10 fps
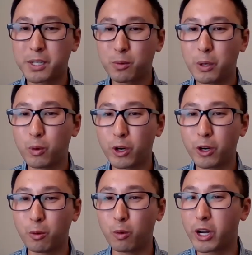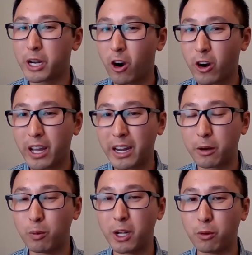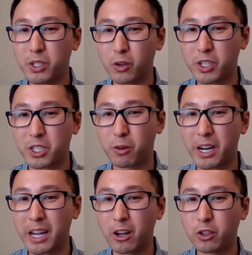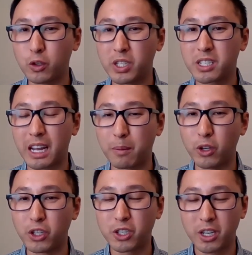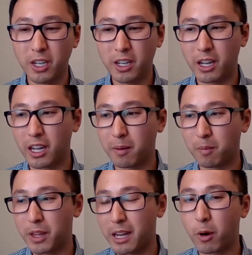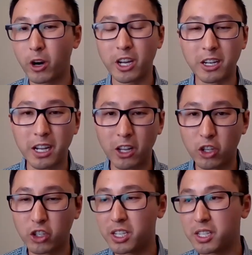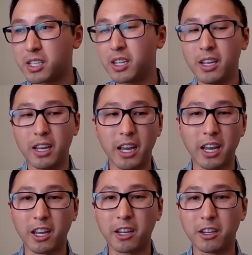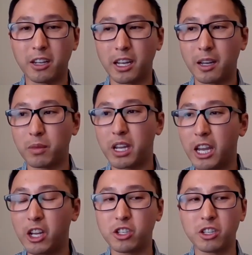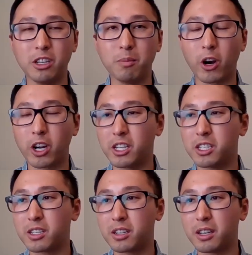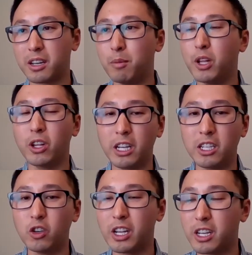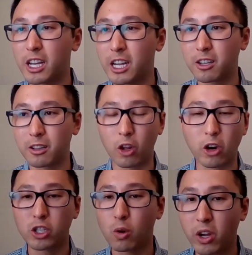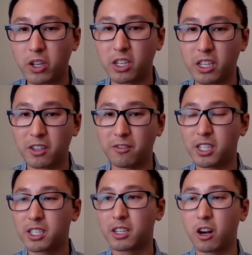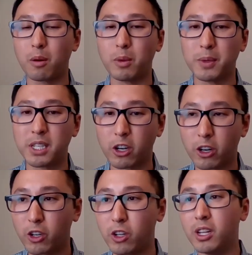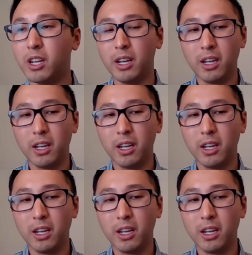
that's what we're working hard at Well Resources right now, to establish that market intelligence and gauge the market's ability to intake large quantities of this carbon material.